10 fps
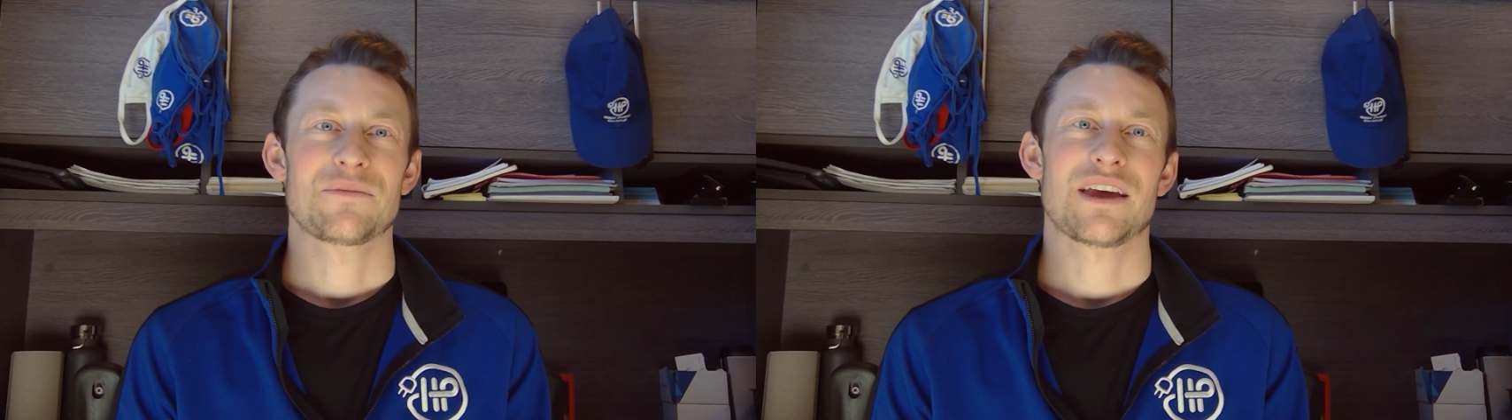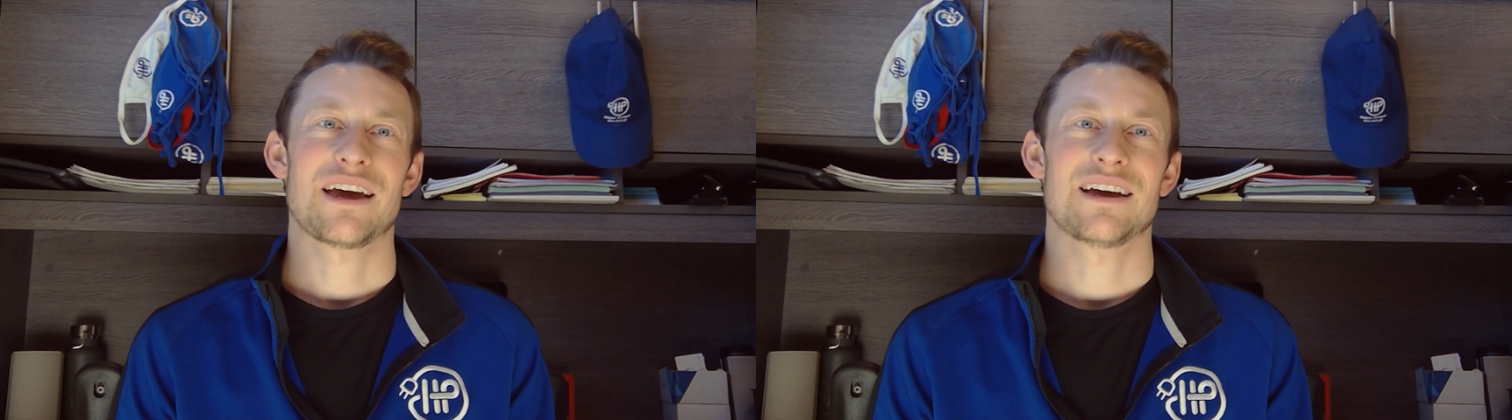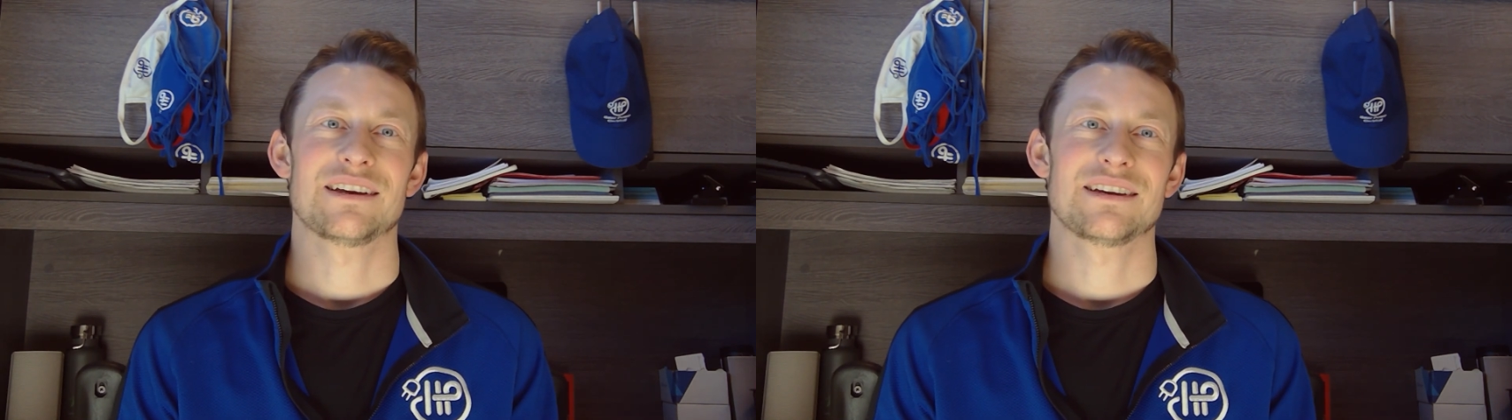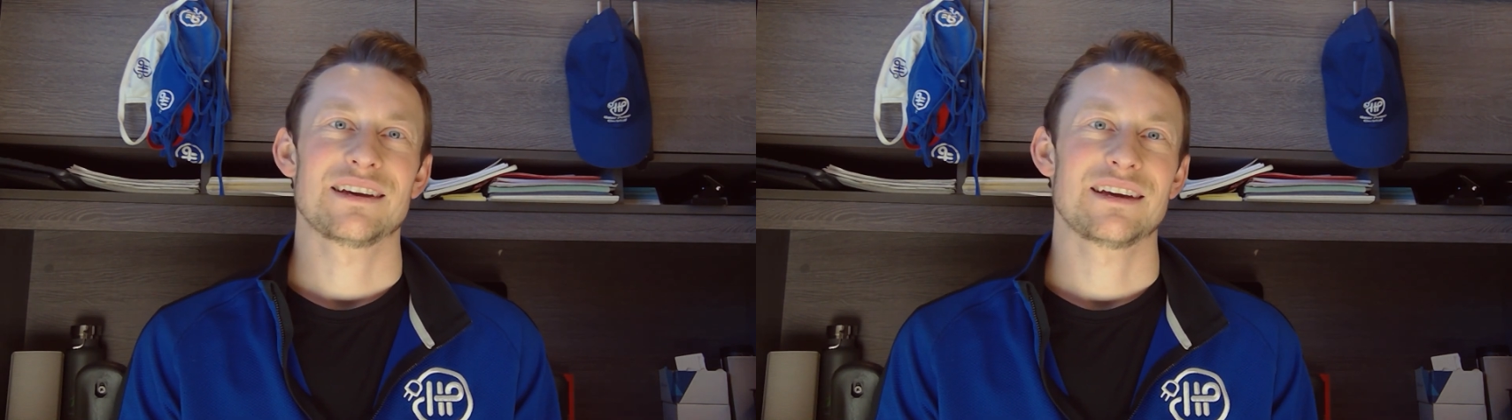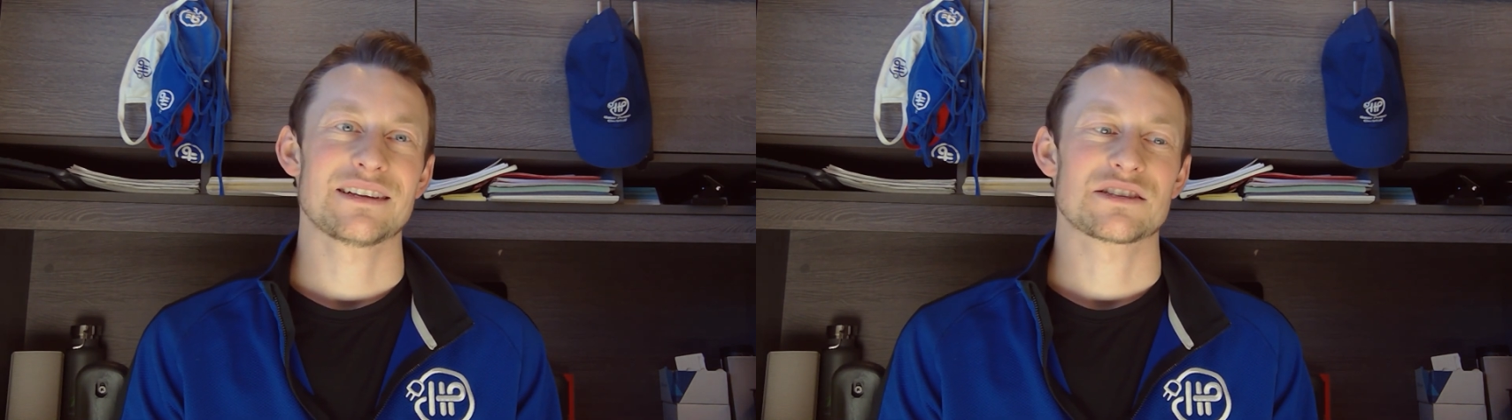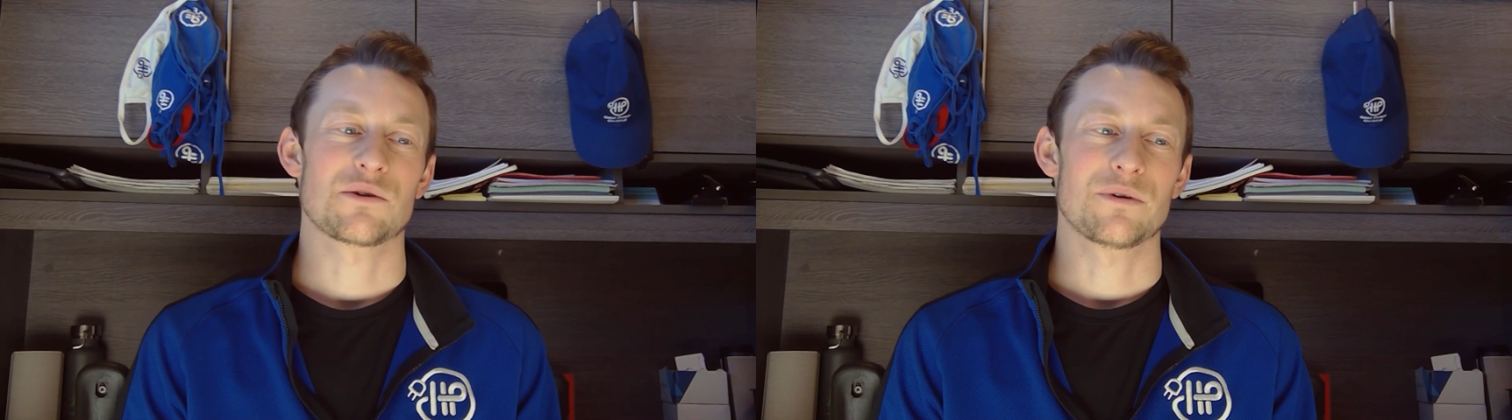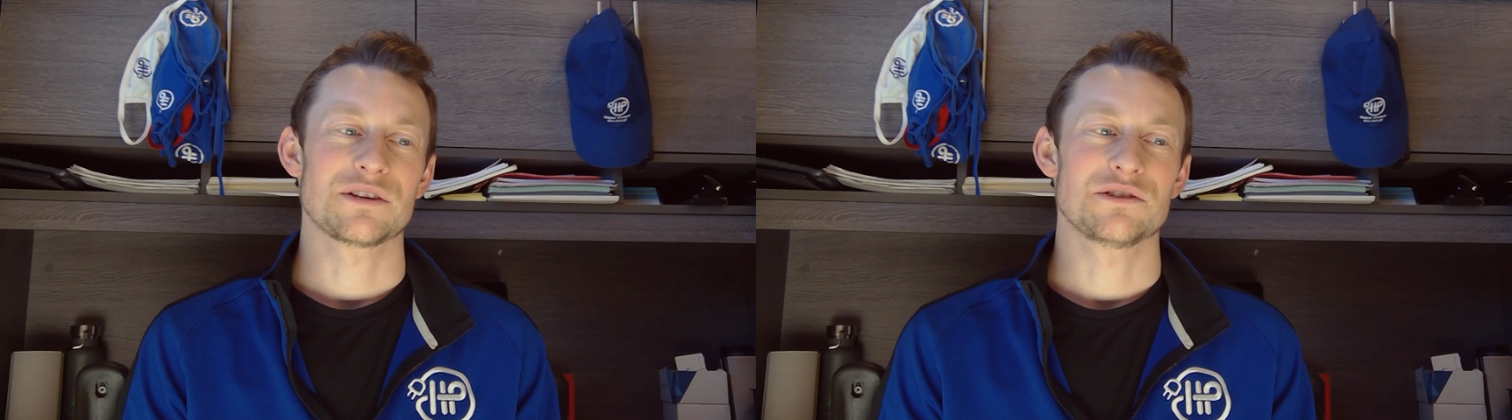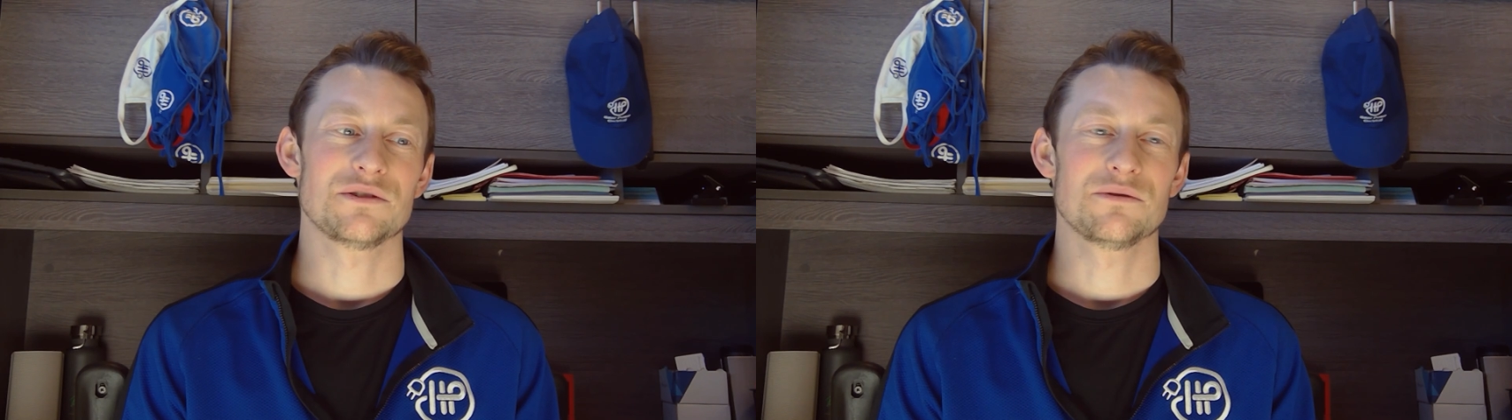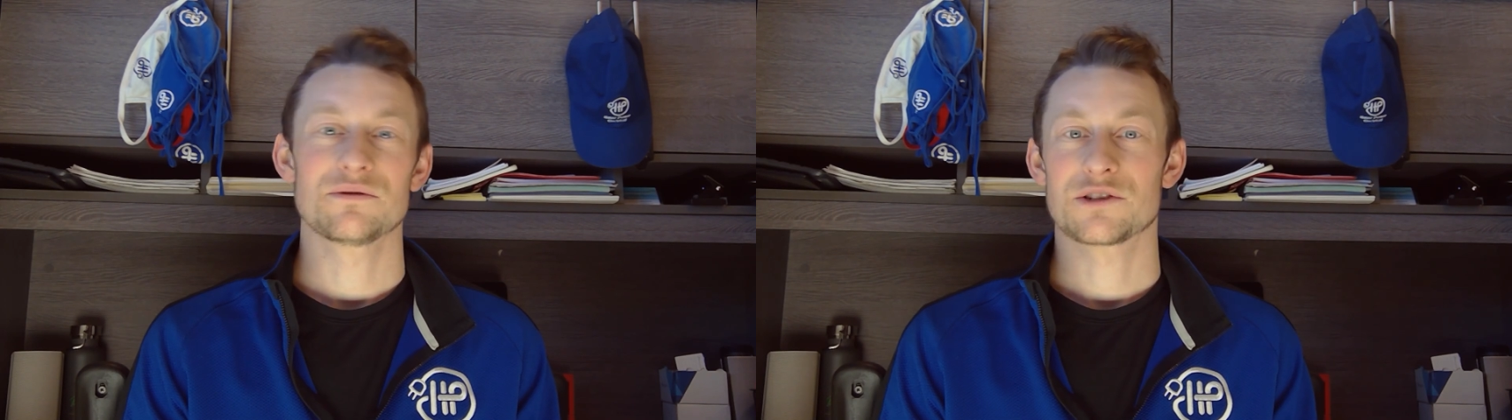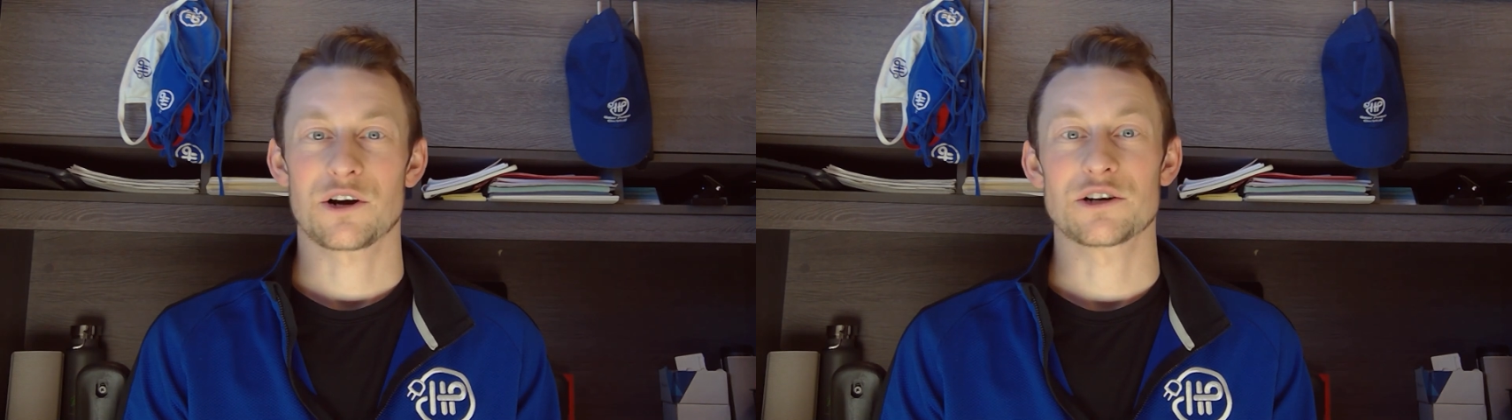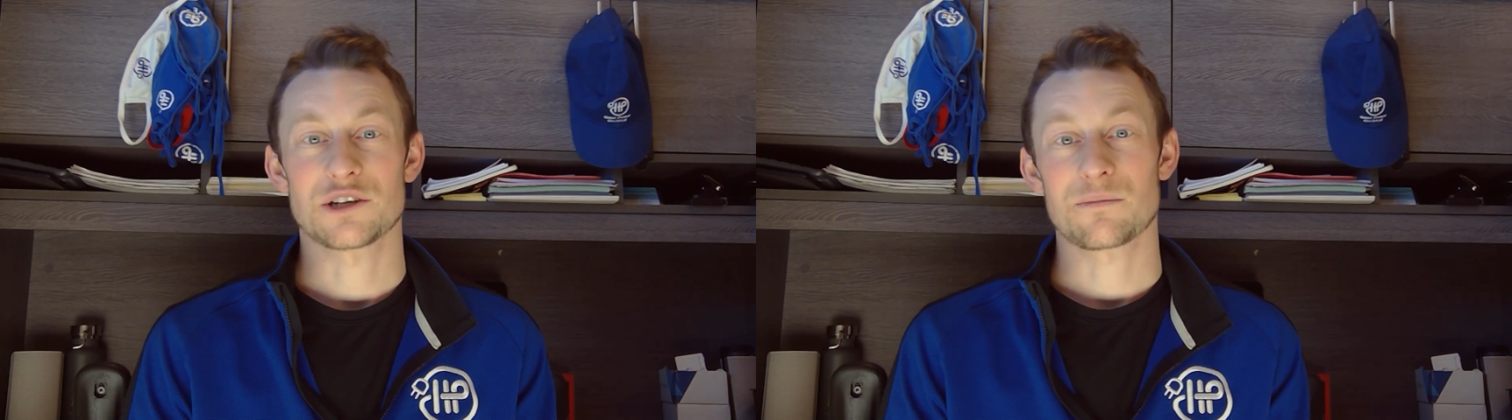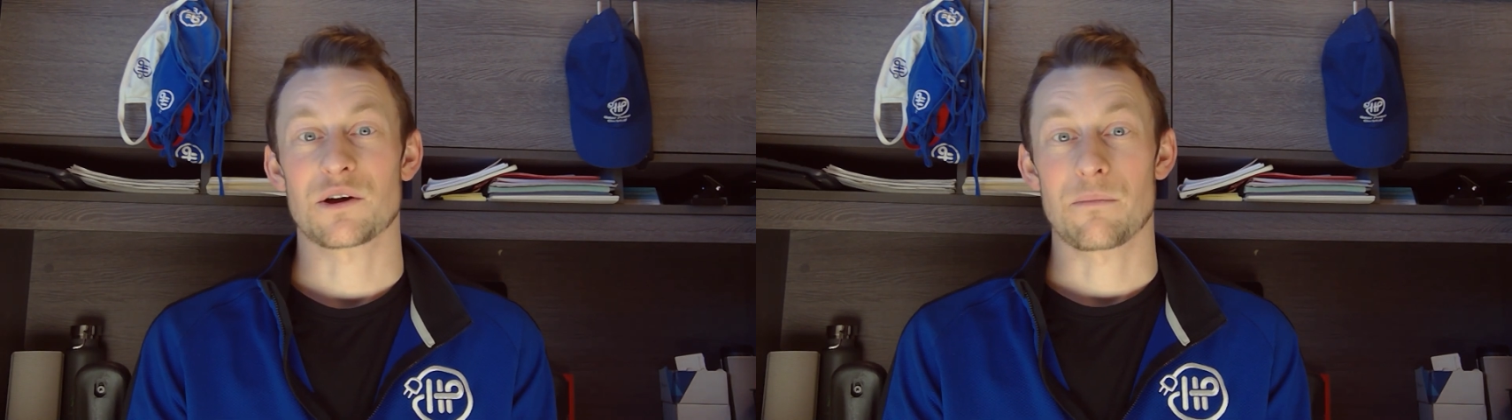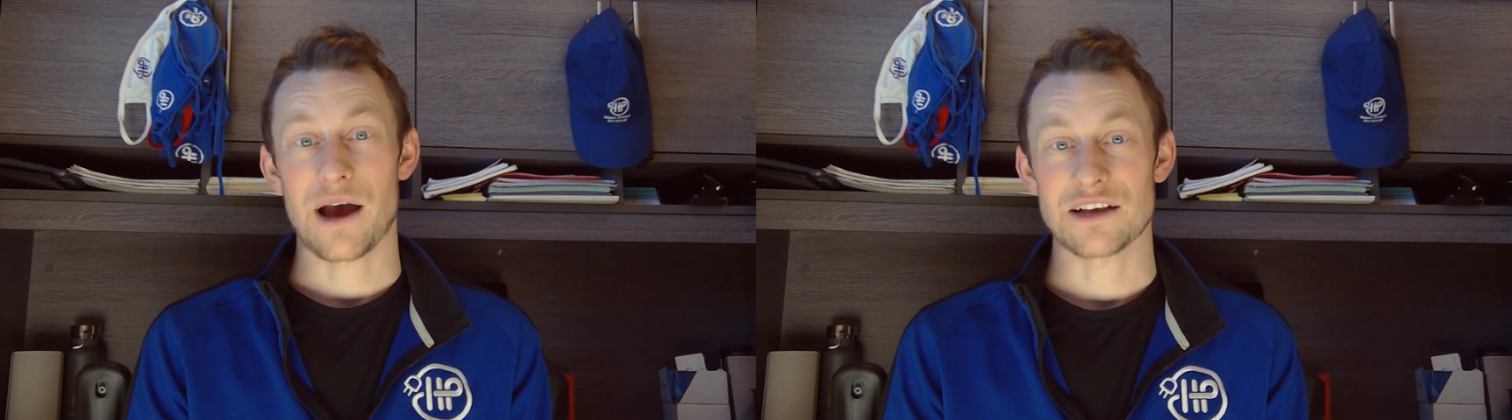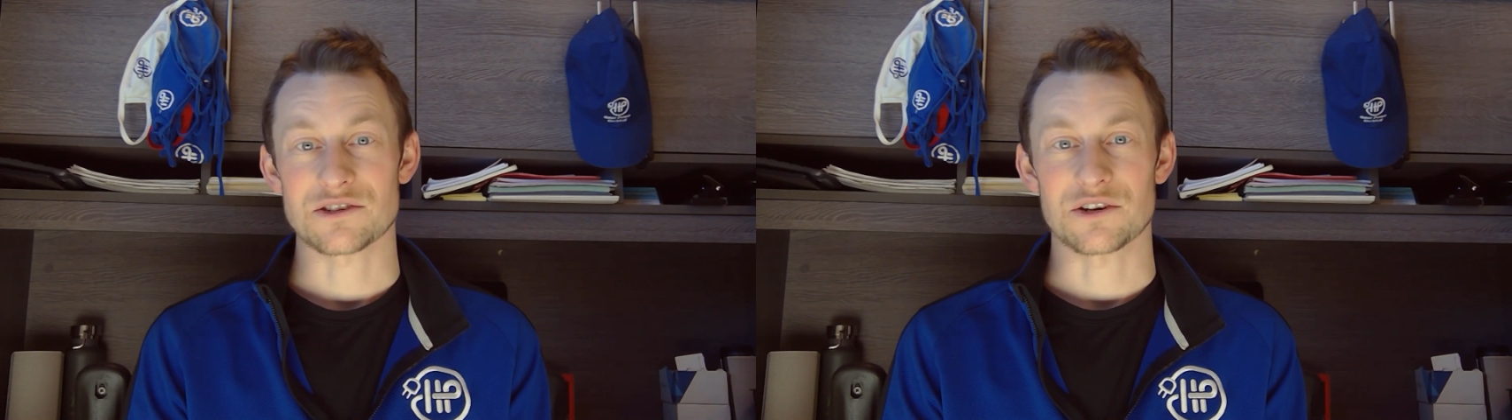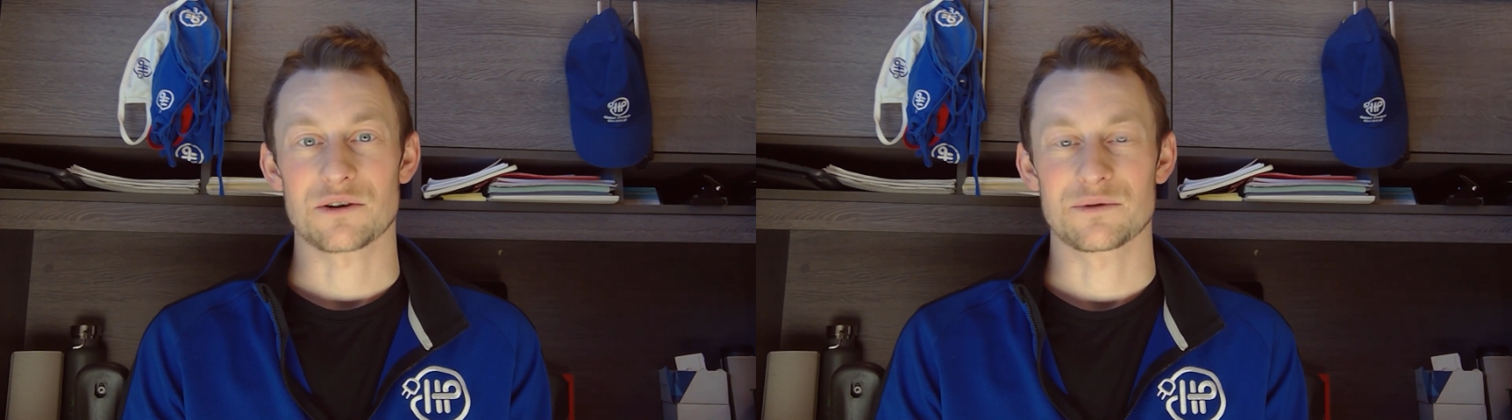and it's going to charge up the capacitor,